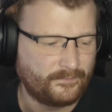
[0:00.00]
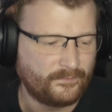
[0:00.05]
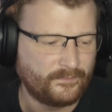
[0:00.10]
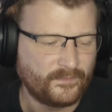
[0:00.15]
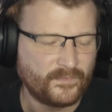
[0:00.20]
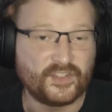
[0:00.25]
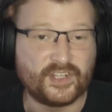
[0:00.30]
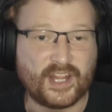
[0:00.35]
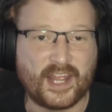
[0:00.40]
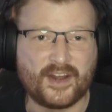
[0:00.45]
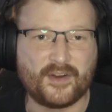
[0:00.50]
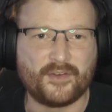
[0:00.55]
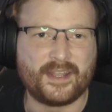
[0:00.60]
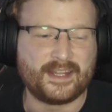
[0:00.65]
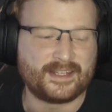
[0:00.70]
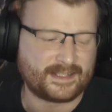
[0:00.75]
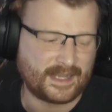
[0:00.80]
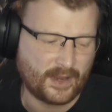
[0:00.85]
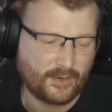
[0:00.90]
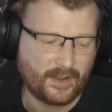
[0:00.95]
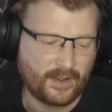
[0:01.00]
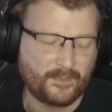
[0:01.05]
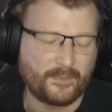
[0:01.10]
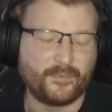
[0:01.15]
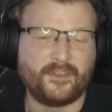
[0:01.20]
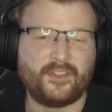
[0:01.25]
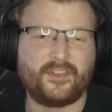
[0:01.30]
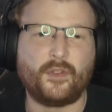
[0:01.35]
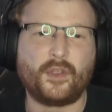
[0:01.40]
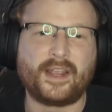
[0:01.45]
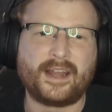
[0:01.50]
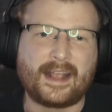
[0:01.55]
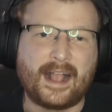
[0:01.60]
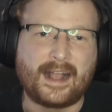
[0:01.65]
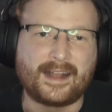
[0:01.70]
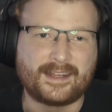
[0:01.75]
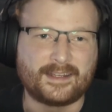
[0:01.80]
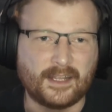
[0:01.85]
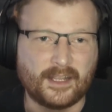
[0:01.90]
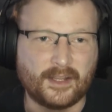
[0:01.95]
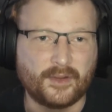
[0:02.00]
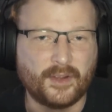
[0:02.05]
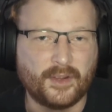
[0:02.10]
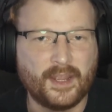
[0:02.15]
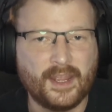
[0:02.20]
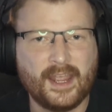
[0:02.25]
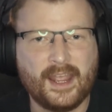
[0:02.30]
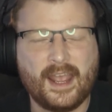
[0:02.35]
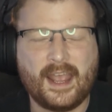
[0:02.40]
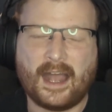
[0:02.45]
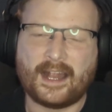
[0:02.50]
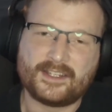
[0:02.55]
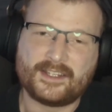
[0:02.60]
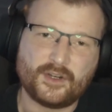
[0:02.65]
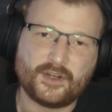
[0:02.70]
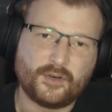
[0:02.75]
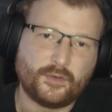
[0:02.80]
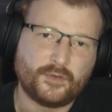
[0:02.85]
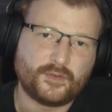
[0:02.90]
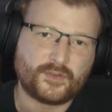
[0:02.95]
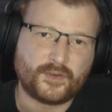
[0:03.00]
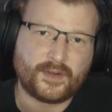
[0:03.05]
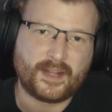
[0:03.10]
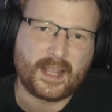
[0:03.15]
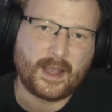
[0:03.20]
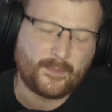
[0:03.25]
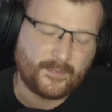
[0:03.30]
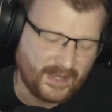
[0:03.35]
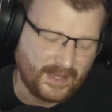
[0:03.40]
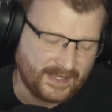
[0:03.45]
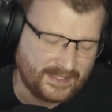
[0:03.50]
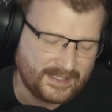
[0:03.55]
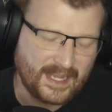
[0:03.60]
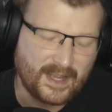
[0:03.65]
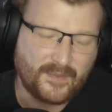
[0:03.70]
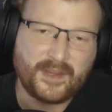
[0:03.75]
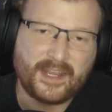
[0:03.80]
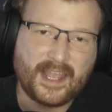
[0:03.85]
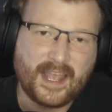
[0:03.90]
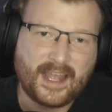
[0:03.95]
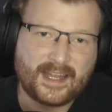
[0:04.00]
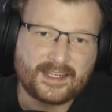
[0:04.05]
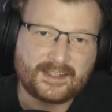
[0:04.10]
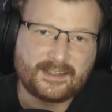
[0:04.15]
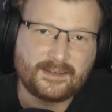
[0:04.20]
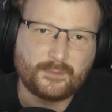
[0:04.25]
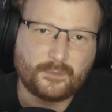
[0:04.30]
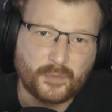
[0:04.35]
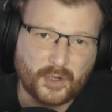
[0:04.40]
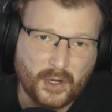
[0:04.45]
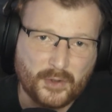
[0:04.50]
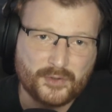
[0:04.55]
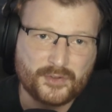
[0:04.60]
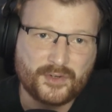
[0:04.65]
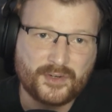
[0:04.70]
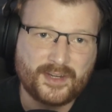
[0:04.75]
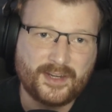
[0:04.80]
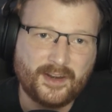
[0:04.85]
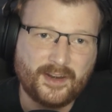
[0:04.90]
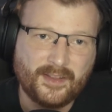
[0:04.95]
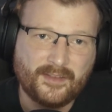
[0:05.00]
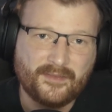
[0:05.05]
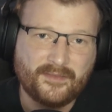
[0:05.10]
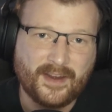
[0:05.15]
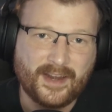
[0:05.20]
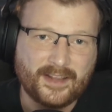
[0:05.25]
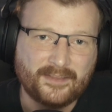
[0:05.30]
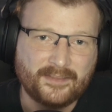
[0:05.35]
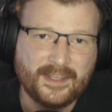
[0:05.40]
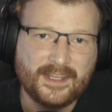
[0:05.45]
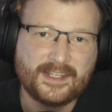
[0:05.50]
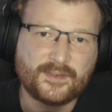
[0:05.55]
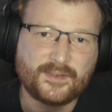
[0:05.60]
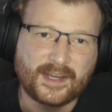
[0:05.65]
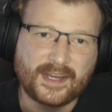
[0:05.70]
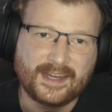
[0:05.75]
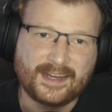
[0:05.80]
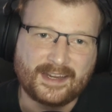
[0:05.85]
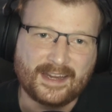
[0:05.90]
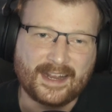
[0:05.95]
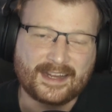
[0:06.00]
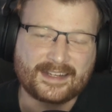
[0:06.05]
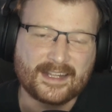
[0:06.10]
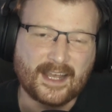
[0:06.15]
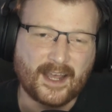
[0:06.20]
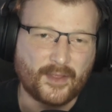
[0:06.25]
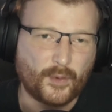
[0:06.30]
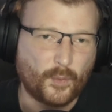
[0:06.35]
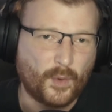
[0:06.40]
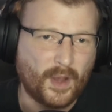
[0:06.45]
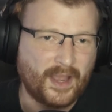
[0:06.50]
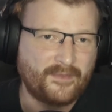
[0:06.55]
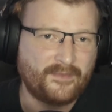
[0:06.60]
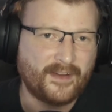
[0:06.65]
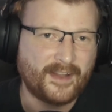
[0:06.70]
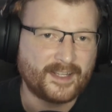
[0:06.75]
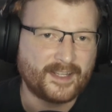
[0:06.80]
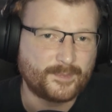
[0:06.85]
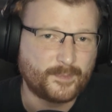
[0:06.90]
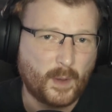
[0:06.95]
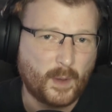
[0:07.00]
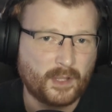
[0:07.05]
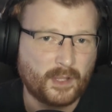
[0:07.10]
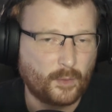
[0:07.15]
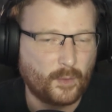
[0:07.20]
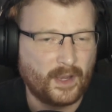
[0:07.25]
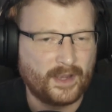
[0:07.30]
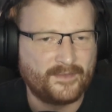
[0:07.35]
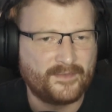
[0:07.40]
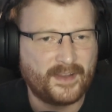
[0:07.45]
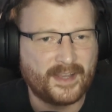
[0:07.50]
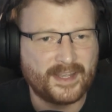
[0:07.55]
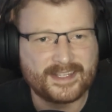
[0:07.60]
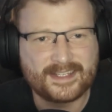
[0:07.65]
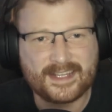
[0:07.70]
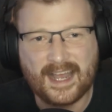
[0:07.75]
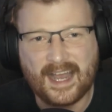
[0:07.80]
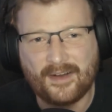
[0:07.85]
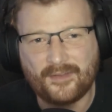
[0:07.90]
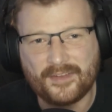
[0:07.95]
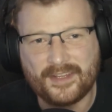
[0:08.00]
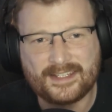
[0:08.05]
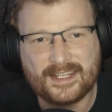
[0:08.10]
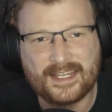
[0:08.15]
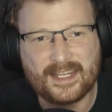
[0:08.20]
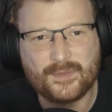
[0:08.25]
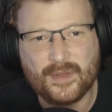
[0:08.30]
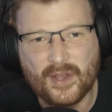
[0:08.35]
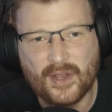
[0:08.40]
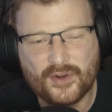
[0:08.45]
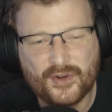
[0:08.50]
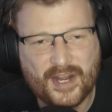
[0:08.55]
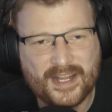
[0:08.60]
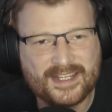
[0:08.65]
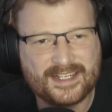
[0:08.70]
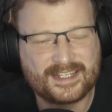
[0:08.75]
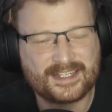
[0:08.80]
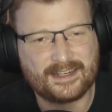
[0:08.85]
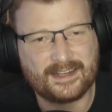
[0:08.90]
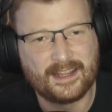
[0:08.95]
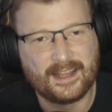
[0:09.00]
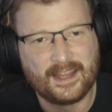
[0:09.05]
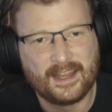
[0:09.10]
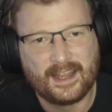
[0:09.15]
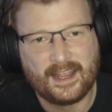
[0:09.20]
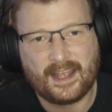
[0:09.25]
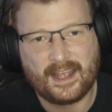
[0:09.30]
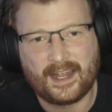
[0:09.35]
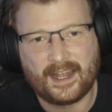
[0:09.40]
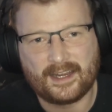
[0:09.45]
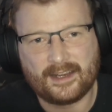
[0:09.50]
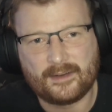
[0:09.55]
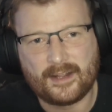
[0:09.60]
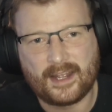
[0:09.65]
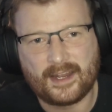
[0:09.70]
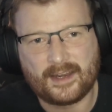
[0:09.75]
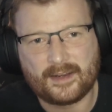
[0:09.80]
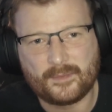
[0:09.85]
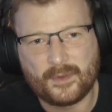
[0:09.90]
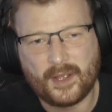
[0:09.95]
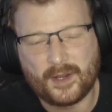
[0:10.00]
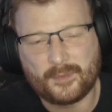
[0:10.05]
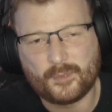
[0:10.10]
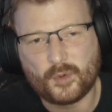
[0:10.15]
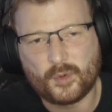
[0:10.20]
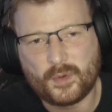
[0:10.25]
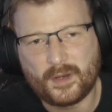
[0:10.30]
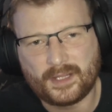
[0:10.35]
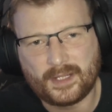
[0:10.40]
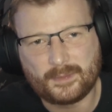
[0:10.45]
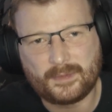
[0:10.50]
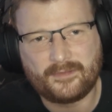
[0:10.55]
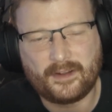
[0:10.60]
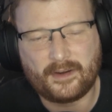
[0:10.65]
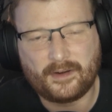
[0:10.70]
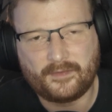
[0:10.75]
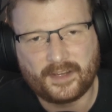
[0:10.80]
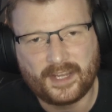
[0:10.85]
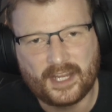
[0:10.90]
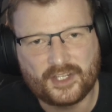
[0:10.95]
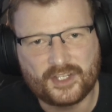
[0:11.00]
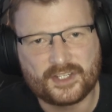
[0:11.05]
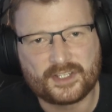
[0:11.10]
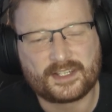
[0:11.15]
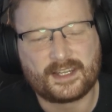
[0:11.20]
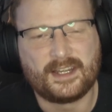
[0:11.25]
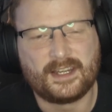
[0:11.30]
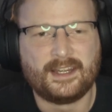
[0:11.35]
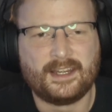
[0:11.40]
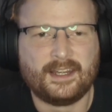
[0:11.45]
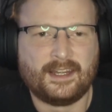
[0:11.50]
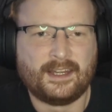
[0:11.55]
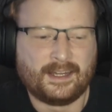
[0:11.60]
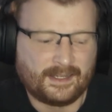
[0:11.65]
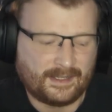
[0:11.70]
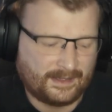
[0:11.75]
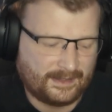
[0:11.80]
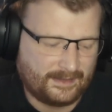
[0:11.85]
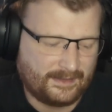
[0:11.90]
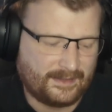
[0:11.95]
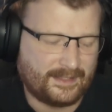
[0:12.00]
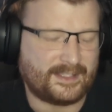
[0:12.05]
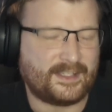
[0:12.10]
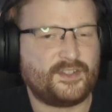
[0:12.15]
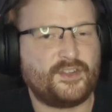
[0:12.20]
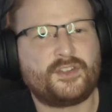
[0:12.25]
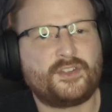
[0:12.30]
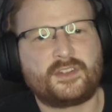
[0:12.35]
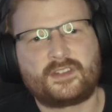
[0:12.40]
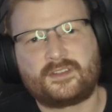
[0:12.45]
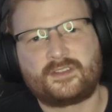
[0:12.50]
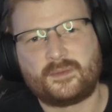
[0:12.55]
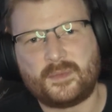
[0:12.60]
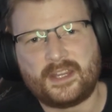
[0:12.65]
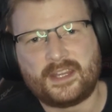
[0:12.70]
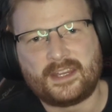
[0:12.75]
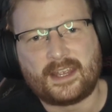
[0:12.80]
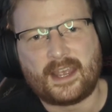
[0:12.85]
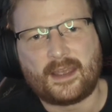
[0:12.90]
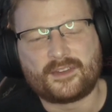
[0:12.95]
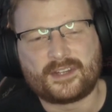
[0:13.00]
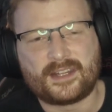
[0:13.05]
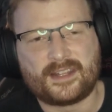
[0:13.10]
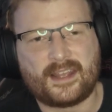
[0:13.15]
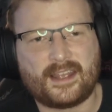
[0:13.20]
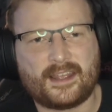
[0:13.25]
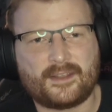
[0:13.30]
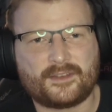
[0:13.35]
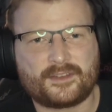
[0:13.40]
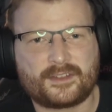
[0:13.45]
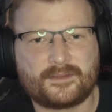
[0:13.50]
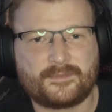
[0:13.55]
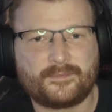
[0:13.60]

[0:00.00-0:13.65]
Generally, it's how I'm looking at it now. Until Sony update it and we get a browser in here at the very least, so I can connect to other Wi-Fi's, public Wi-Fi's that have these email addresses and mobile number verifications, this is useless to me outside the house.